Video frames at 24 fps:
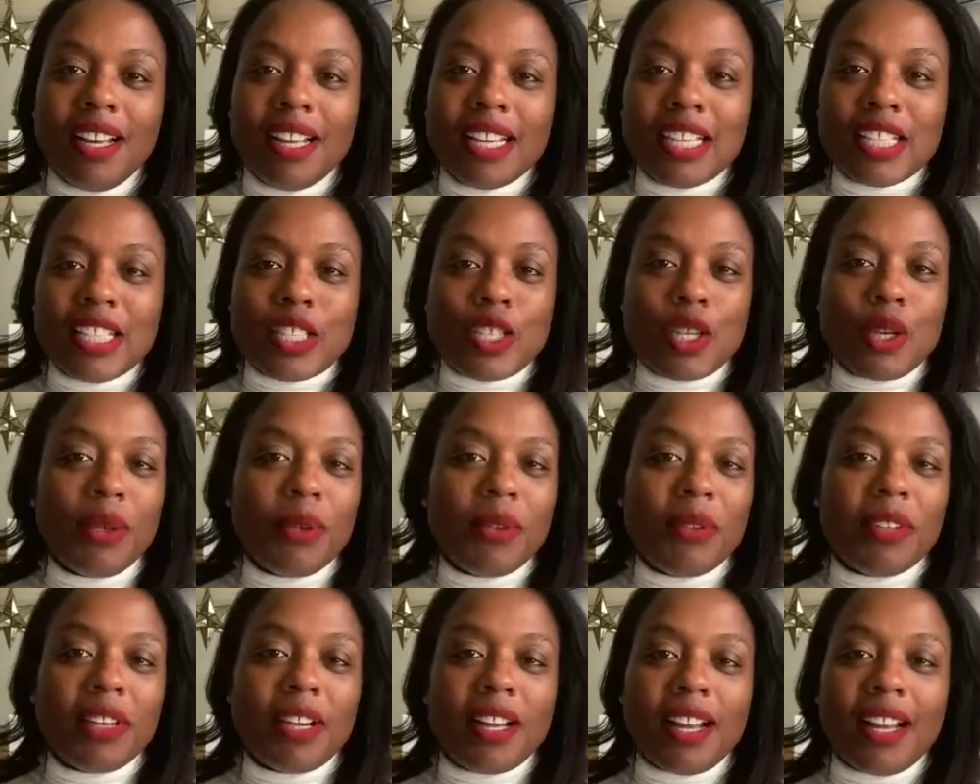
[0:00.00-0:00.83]

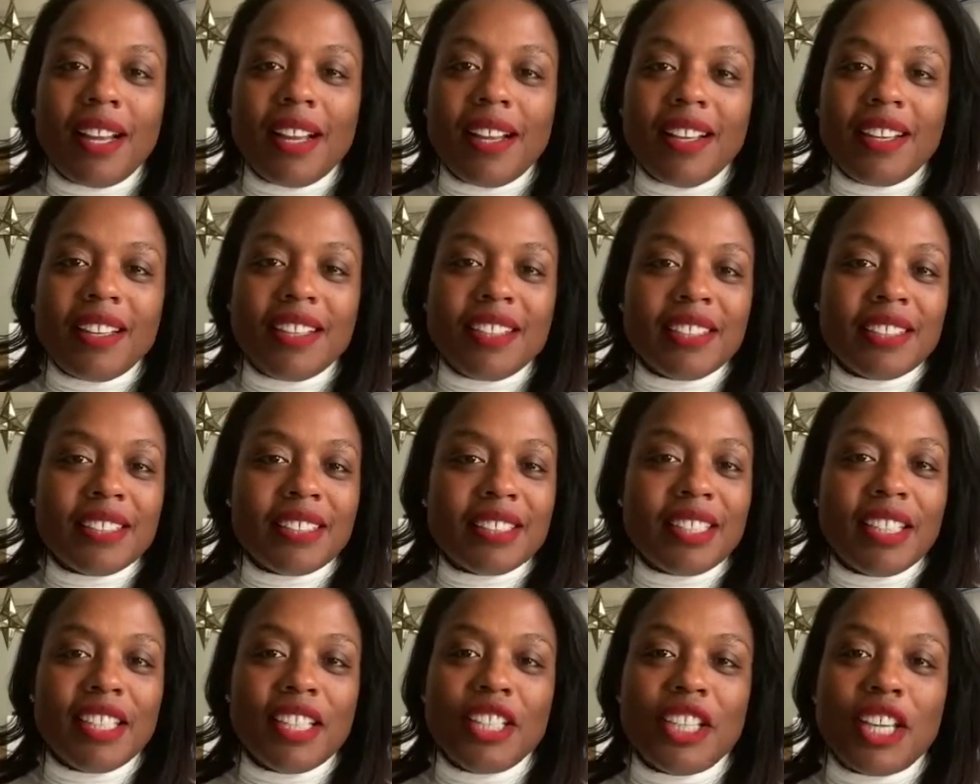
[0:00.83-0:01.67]
So,
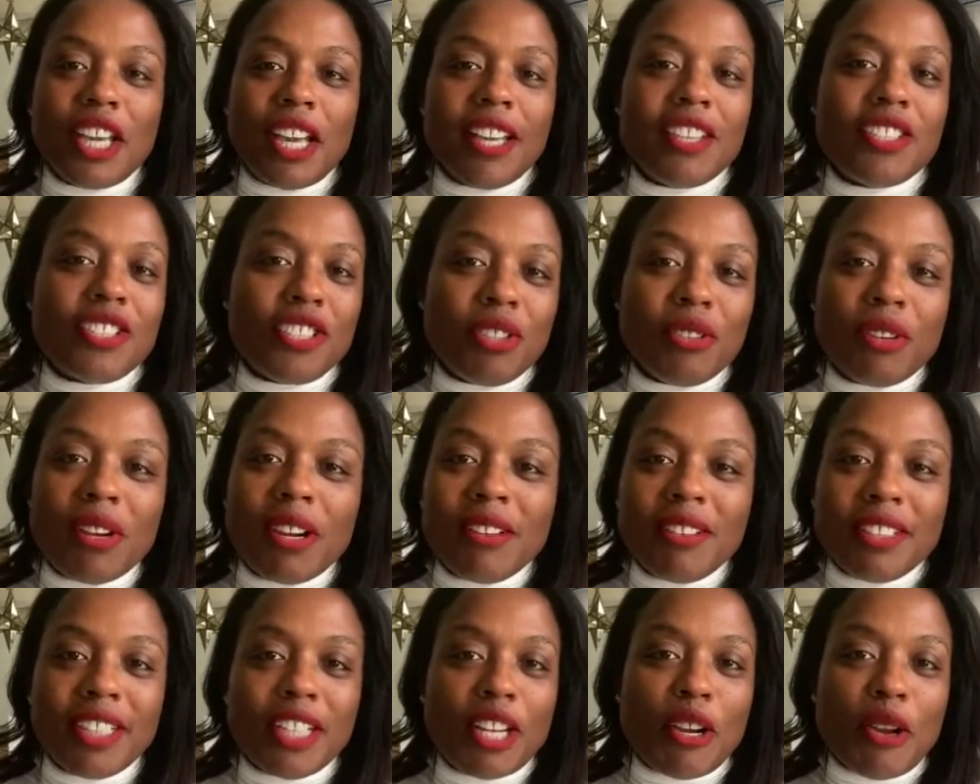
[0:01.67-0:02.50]
as you
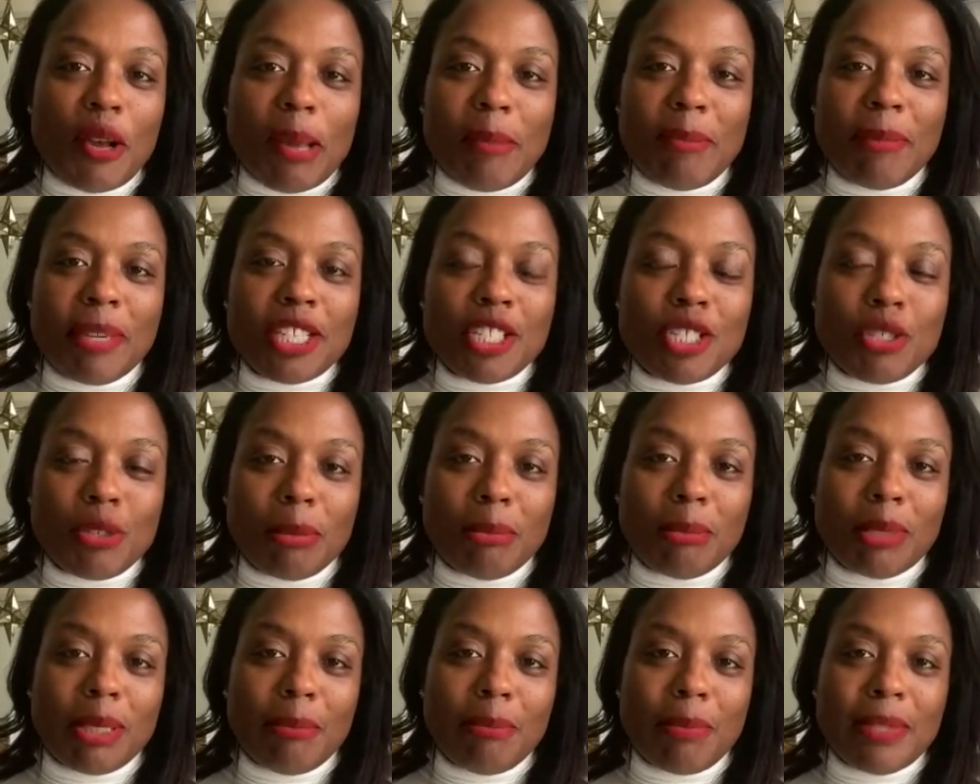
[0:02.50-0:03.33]
already know, I'm
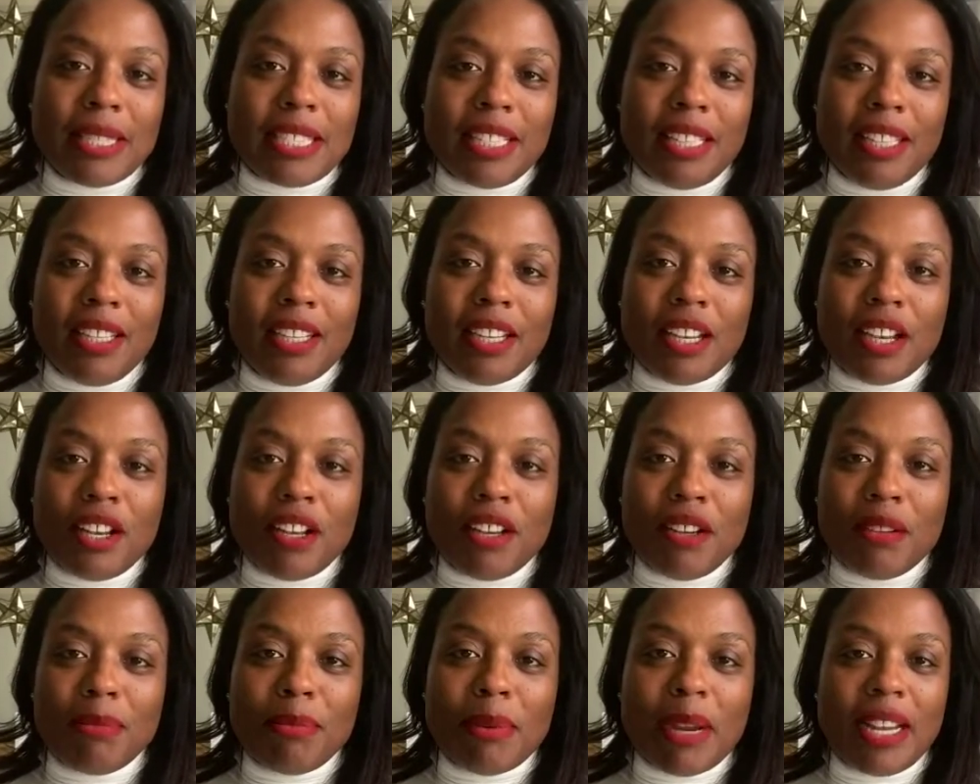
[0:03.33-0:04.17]
extremely busy.
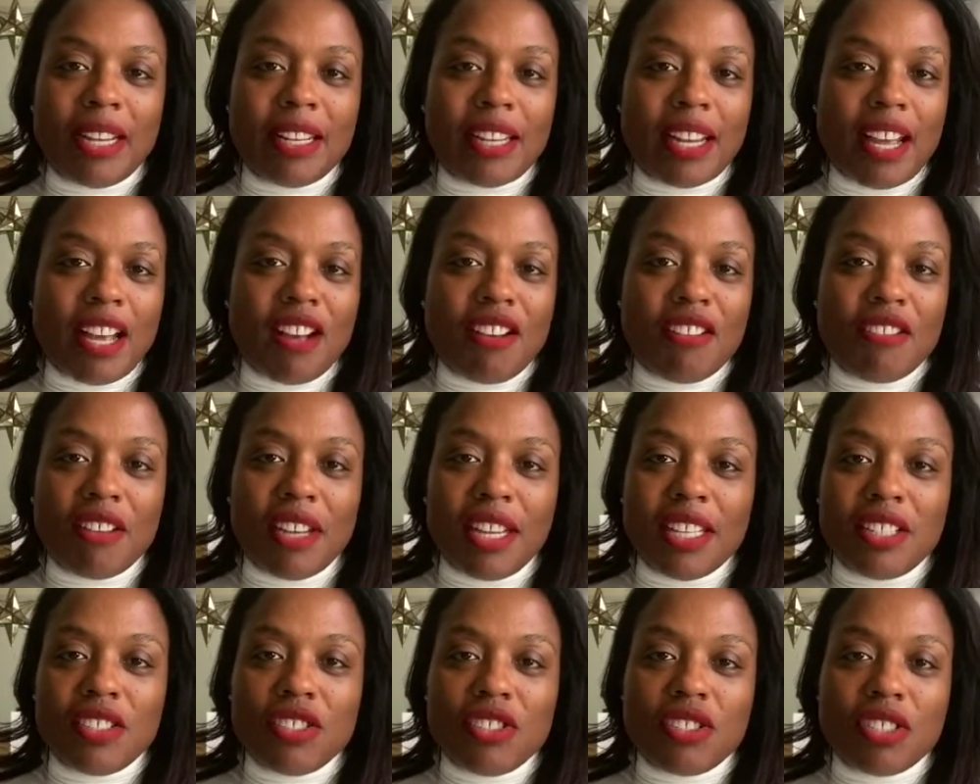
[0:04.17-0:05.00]
Right now,
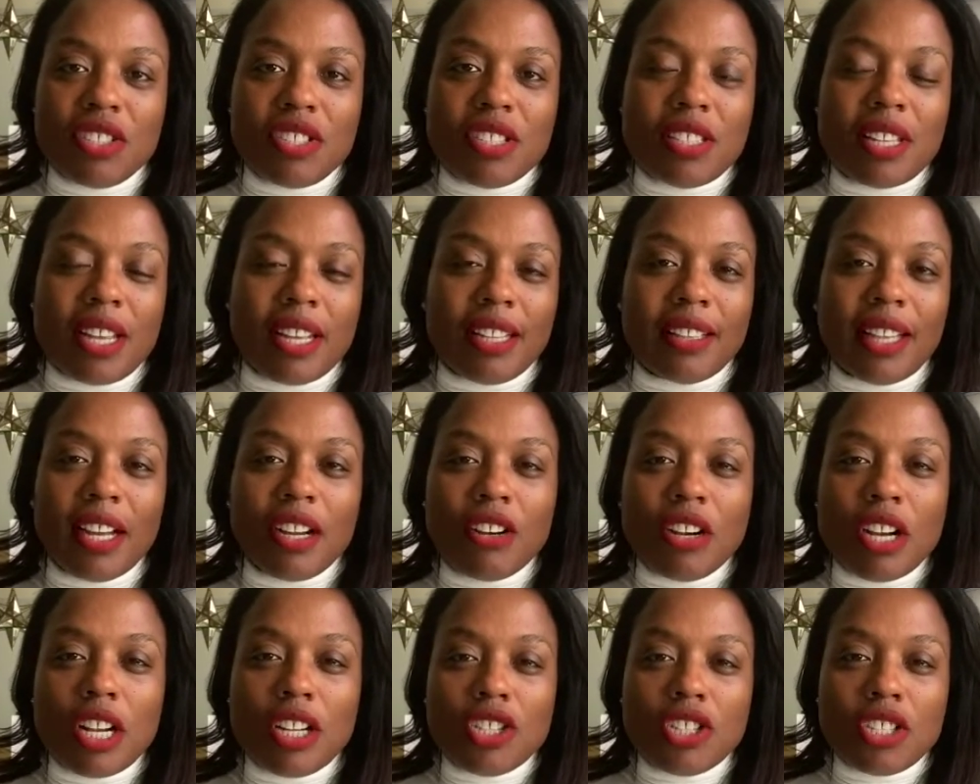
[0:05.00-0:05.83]
it's just like that
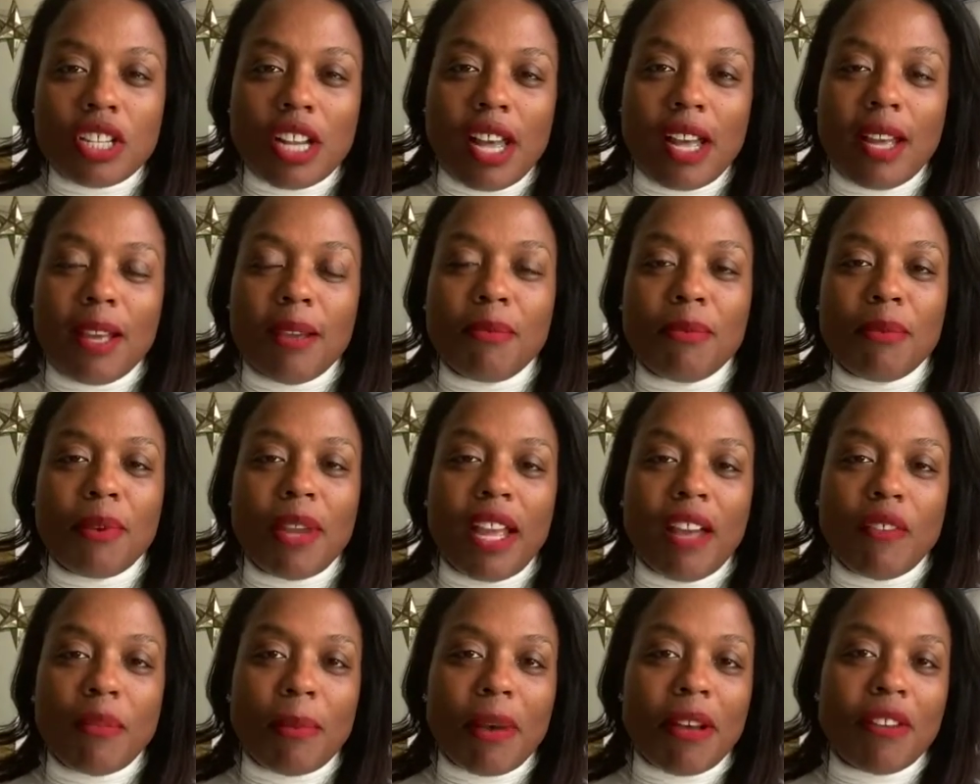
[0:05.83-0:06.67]
crunch time. We
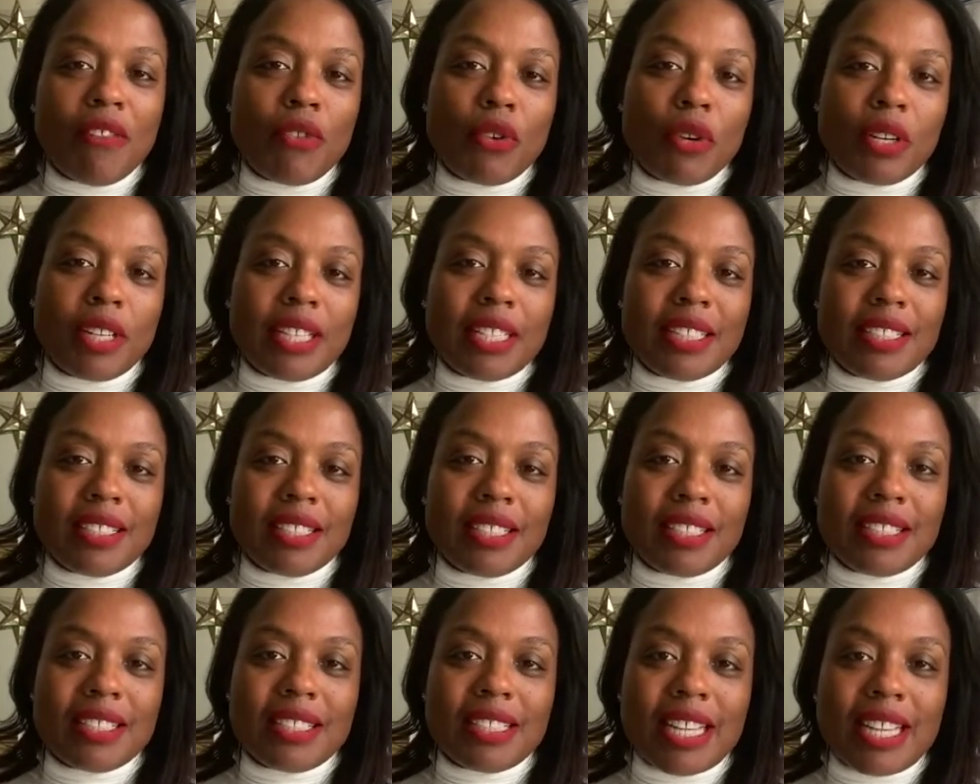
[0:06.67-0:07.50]
have about
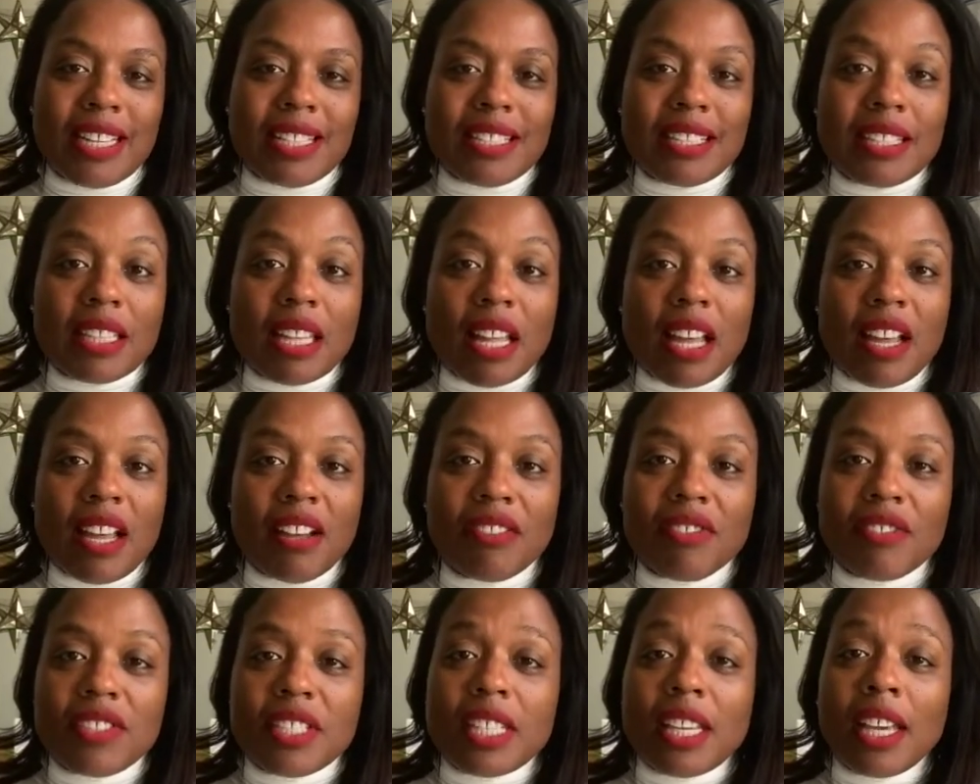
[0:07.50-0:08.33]
46 days
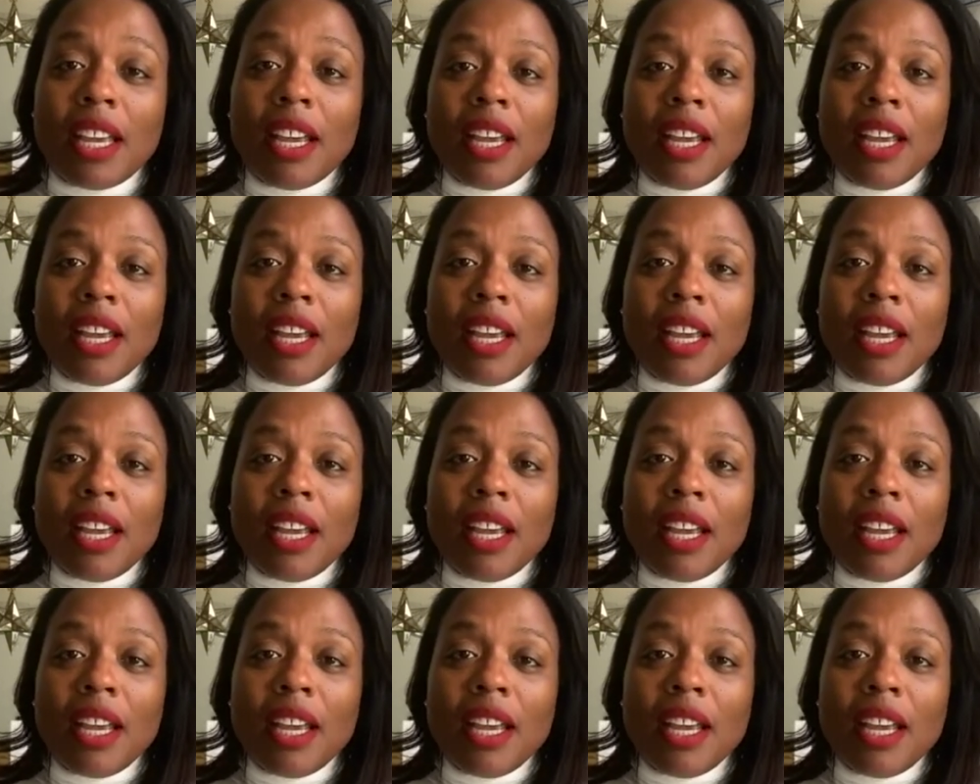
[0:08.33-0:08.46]
left.